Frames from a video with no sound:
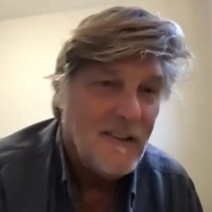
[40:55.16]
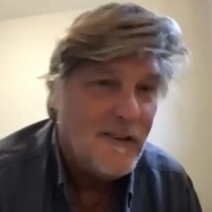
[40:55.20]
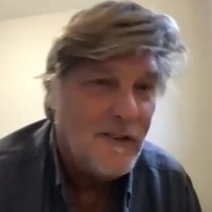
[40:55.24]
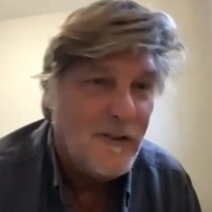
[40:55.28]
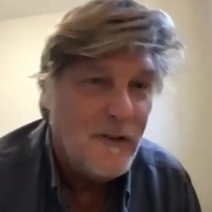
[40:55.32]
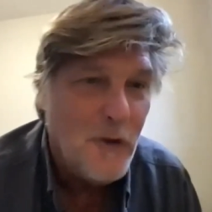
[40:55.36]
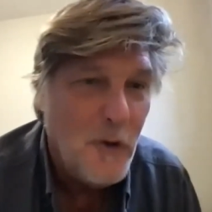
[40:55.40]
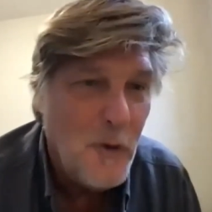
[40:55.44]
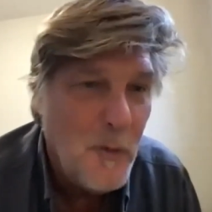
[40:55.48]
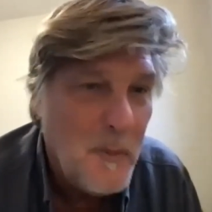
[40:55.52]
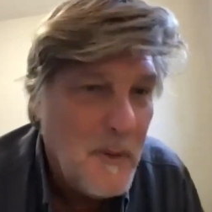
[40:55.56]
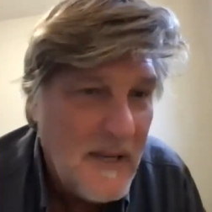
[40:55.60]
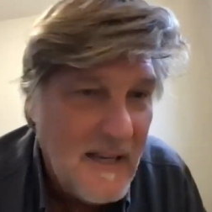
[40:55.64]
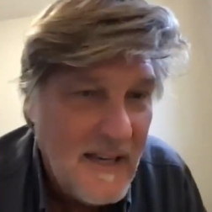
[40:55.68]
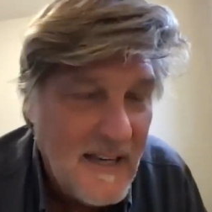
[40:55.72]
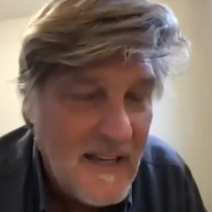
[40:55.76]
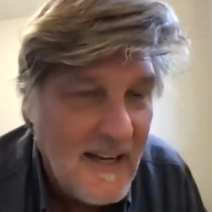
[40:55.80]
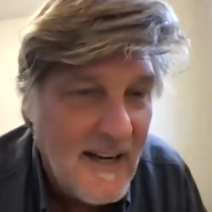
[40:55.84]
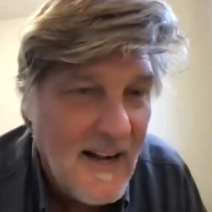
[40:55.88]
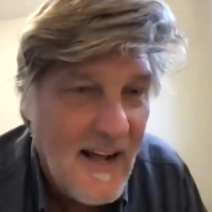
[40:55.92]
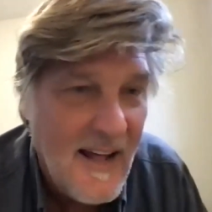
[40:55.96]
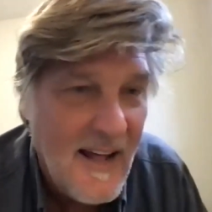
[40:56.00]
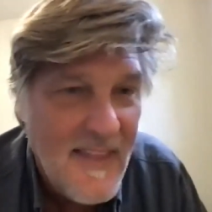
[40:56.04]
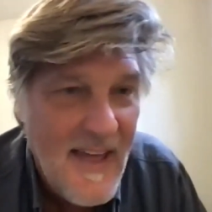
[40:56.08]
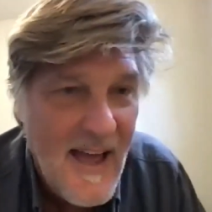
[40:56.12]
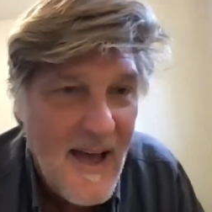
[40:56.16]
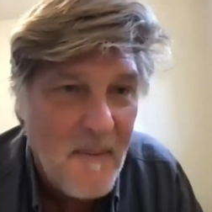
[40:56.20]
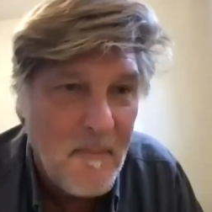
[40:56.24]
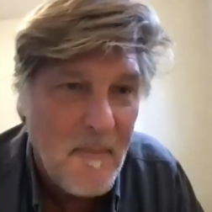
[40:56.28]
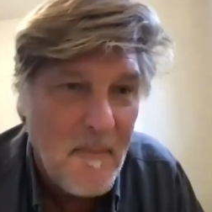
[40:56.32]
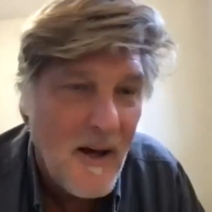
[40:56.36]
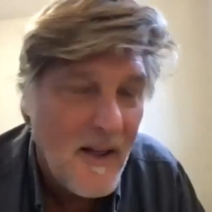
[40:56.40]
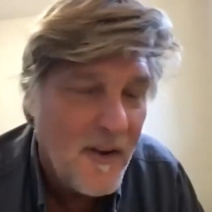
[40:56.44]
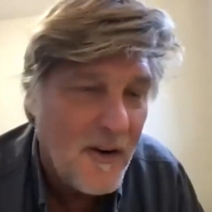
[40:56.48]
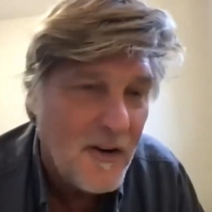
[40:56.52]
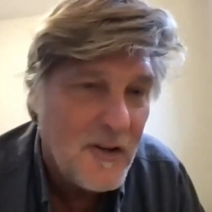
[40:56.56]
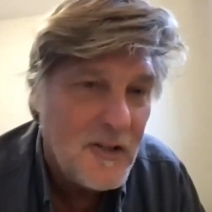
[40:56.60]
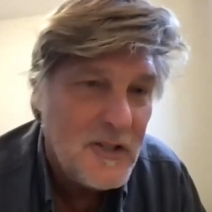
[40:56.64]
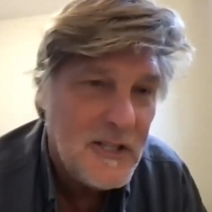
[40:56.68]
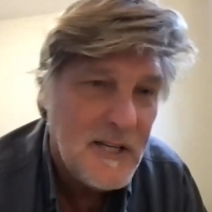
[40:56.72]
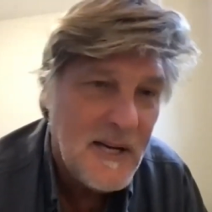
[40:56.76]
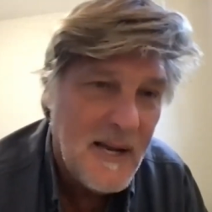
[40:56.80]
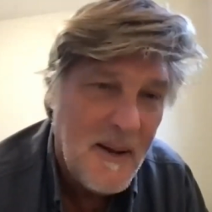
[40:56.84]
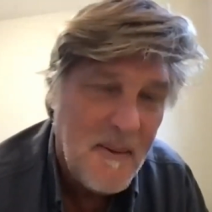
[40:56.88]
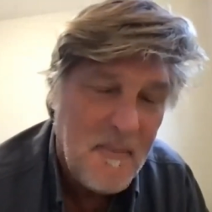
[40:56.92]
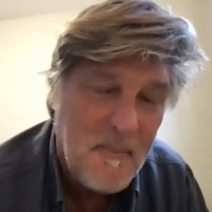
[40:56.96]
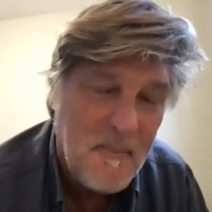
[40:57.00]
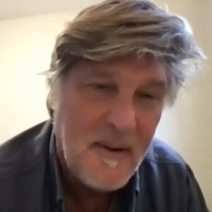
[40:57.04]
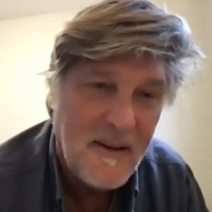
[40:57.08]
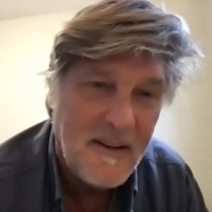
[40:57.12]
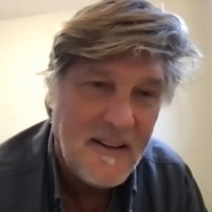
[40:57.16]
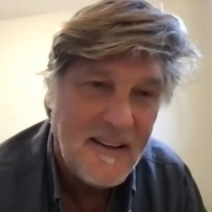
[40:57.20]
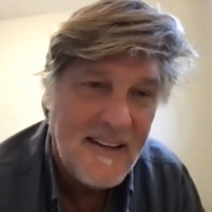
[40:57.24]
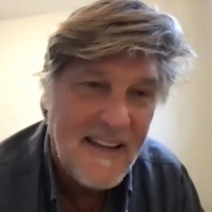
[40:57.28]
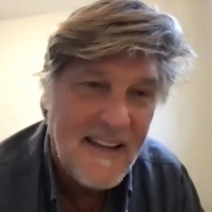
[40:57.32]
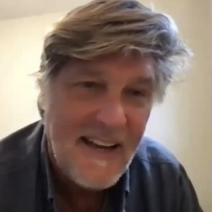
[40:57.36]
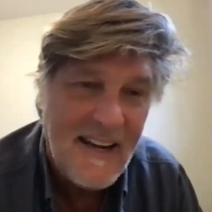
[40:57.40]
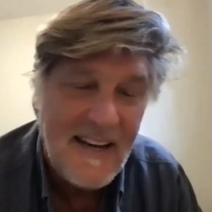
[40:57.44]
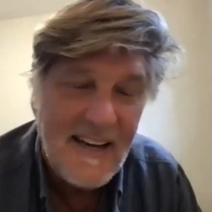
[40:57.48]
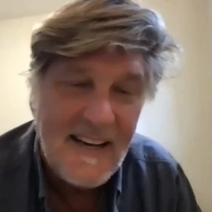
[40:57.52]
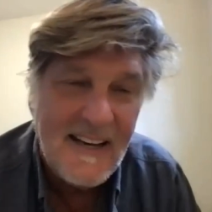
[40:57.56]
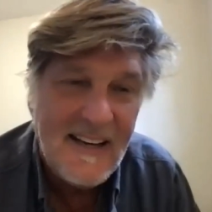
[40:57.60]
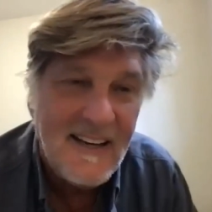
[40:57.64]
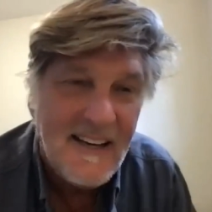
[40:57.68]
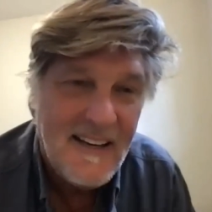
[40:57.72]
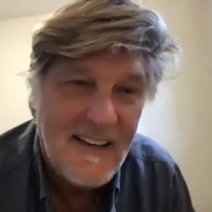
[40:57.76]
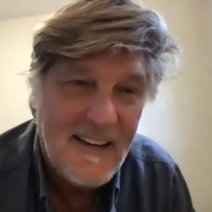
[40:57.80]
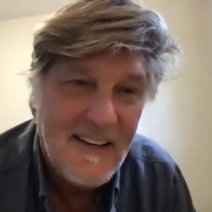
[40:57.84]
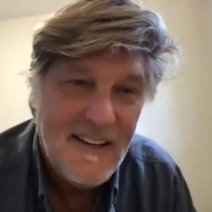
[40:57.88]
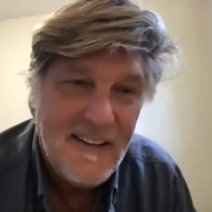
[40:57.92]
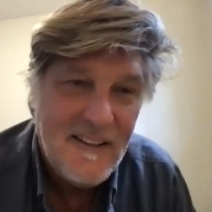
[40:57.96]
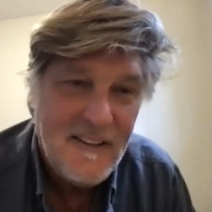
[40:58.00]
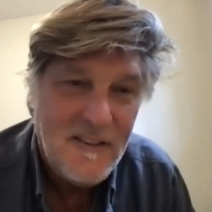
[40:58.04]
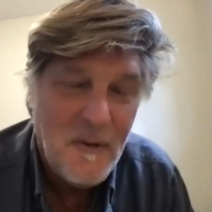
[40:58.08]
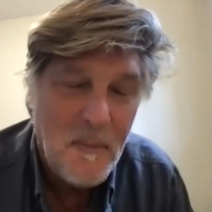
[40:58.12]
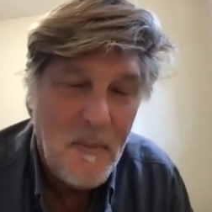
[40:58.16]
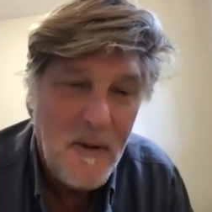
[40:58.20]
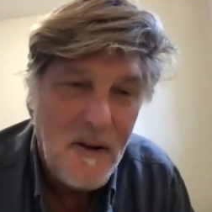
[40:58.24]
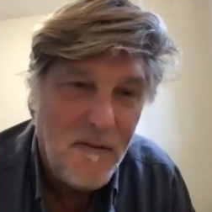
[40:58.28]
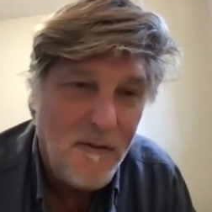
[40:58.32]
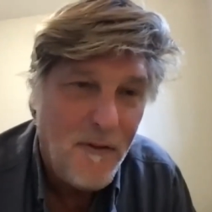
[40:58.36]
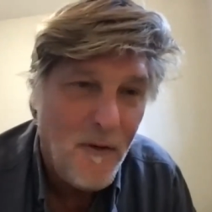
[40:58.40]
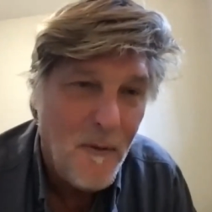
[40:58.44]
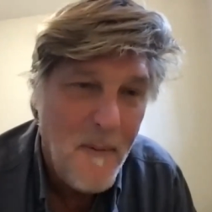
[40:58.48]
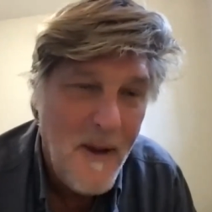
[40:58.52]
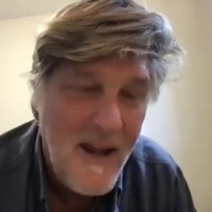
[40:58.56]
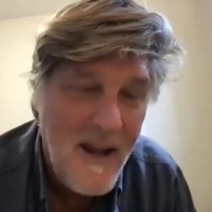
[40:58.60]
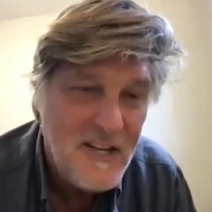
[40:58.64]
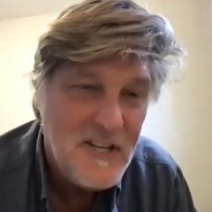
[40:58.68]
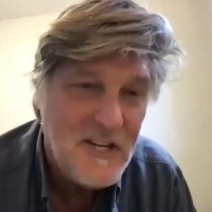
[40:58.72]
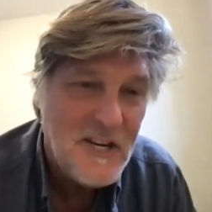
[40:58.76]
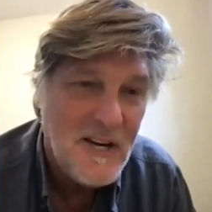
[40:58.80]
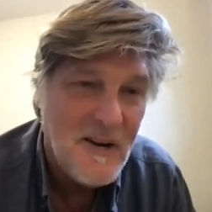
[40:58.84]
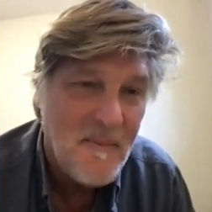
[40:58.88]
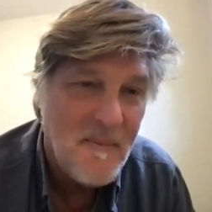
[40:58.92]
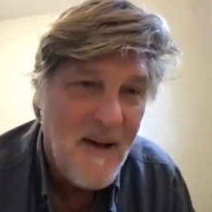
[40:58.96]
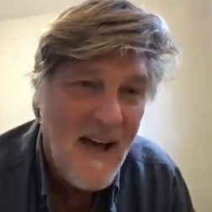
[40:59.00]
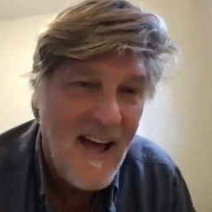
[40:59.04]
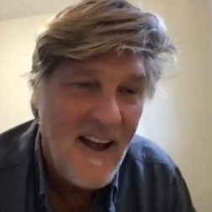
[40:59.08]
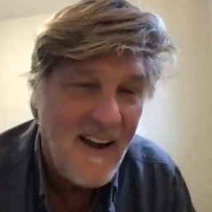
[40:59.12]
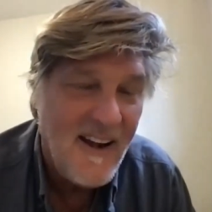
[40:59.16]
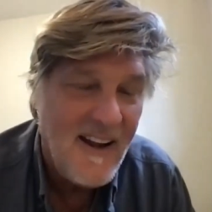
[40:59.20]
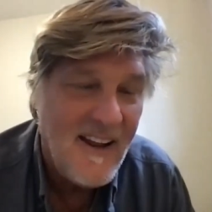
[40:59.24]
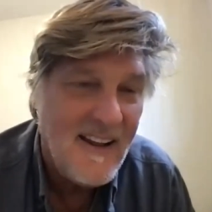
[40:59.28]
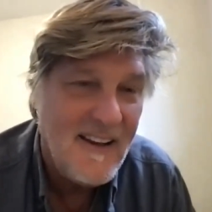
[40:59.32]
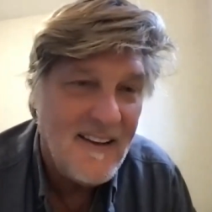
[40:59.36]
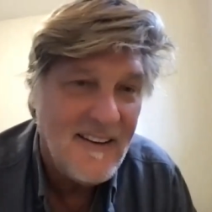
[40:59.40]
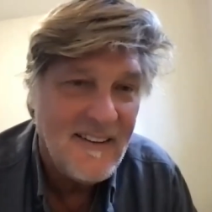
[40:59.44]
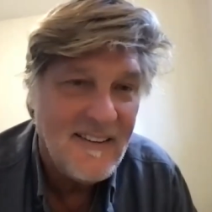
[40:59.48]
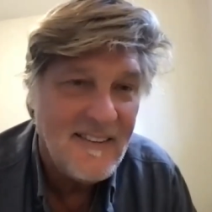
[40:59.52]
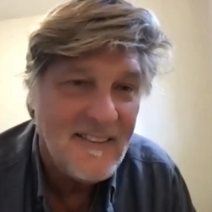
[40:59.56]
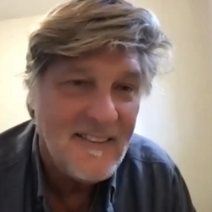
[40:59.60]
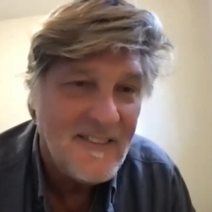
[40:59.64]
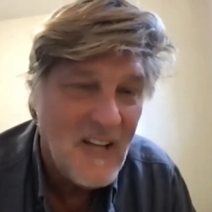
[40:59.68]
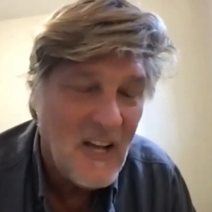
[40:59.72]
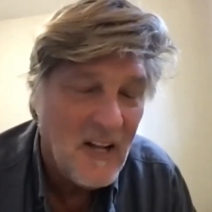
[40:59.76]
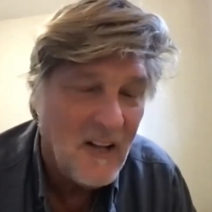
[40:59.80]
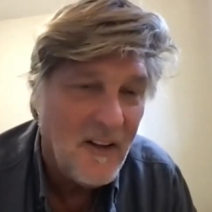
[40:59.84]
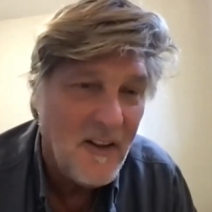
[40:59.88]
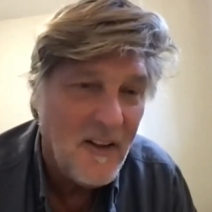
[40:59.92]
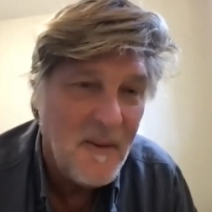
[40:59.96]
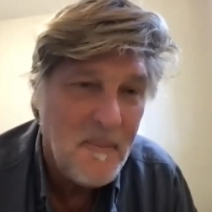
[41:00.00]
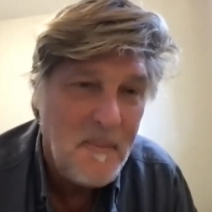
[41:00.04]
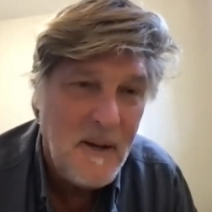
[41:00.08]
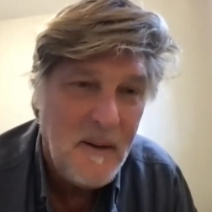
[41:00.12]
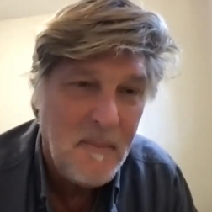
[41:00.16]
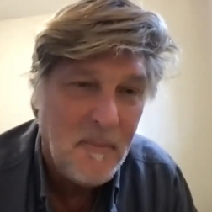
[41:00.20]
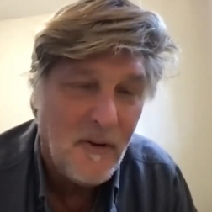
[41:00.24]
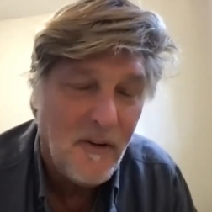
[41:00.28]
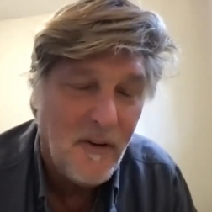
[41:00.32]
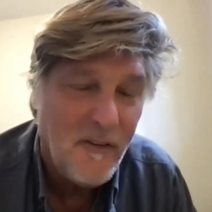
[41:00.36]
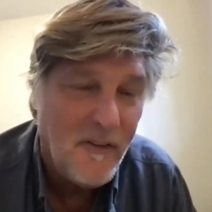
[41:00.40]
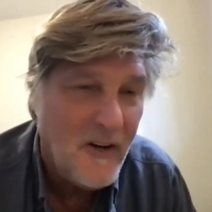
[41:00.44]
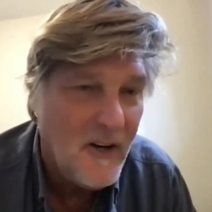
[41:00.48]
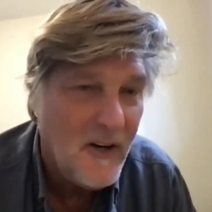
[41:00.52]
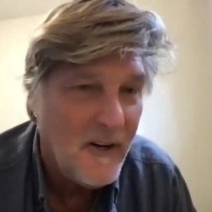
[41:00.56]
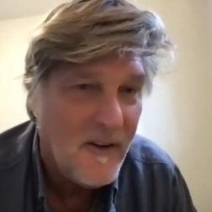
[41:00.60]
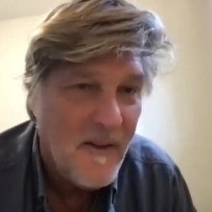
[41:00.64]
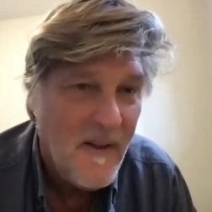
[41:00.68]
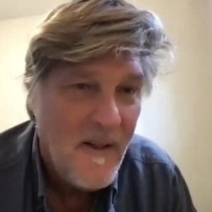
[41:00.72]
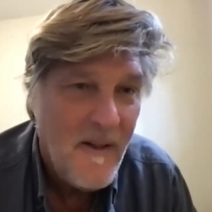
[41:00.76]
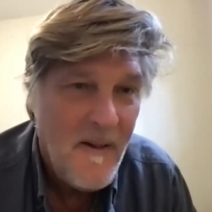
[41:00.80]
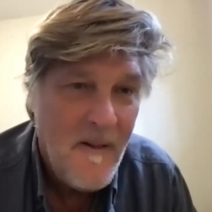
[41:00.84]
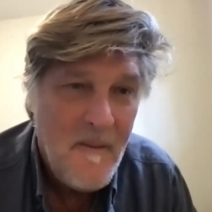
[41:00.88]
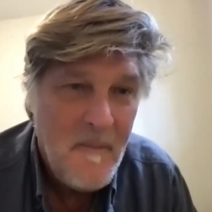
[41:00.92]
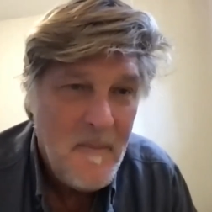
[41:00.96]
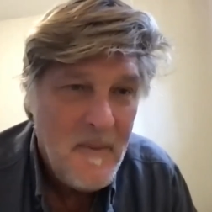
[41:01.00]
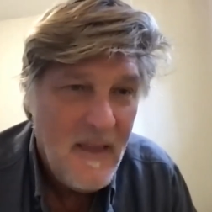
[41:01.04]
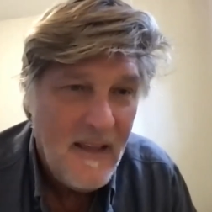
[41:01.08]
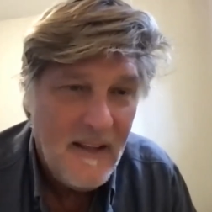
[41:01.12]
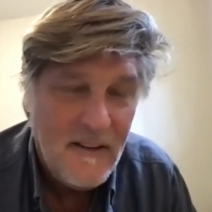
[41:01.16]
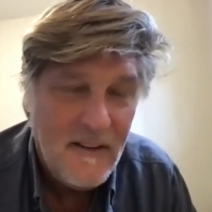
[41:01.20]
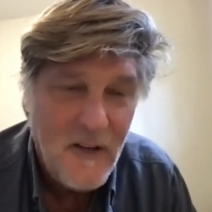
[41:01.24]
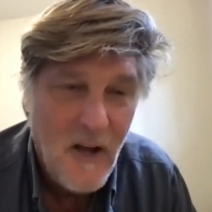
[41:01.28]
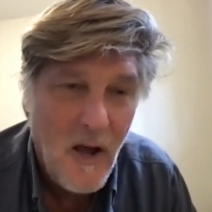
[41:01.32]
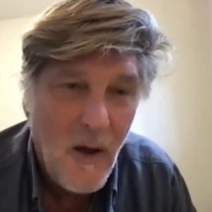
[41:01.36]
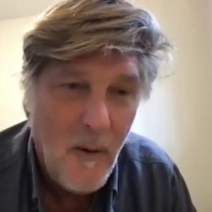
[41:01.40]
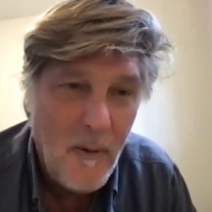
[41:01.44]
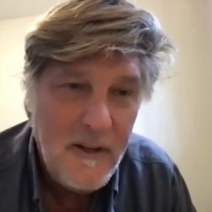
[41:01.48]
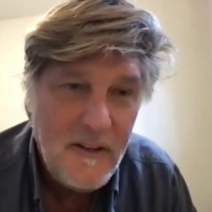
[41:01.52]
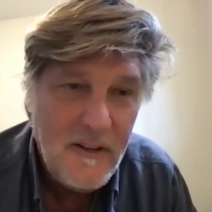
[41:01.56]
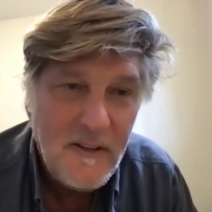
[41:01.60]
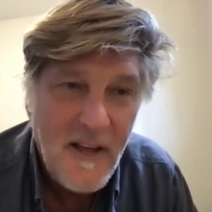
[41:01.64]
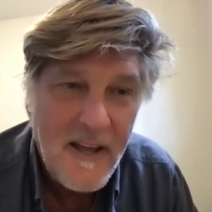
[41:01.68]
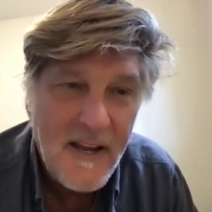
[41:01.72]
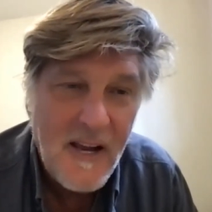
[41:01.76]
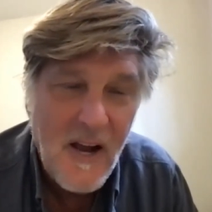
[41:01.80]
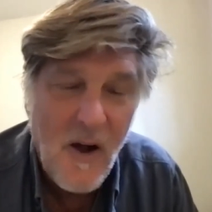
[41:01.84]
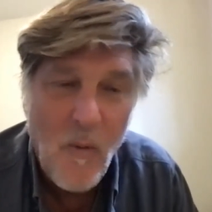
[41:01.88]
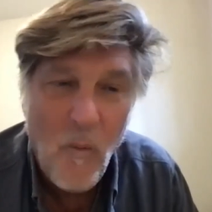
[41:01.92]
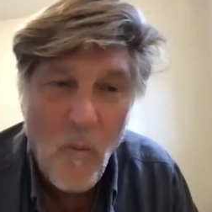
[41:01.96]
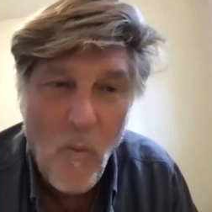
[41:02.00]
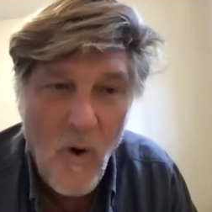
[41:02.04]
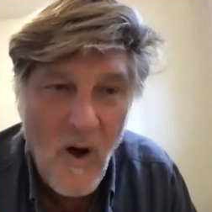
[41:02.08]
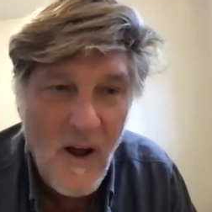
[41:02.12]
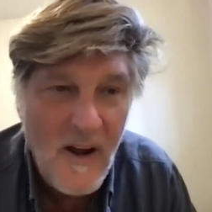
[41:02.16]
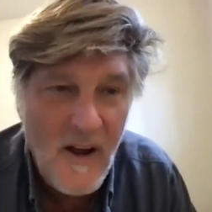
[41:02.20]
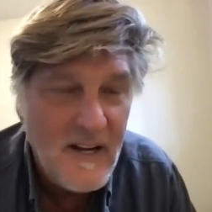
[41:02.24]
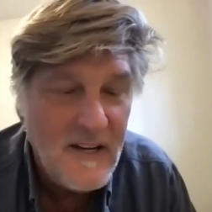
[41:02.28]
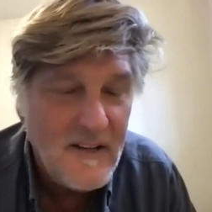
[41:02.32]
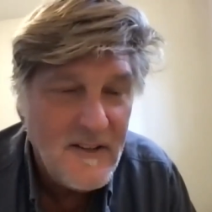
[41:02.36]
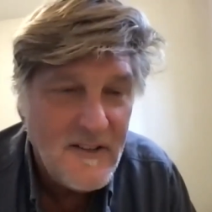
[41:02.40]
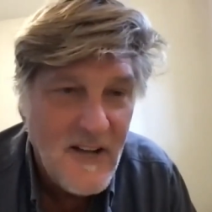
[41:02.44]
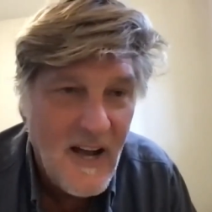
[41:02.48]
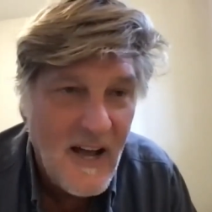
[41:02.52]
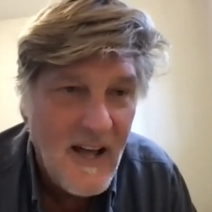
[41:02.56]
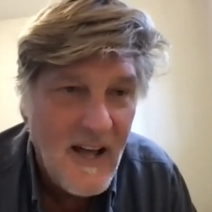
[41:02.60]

zooming in on that mothership and getting some information about it and telling the people of Earth? it's always like a one and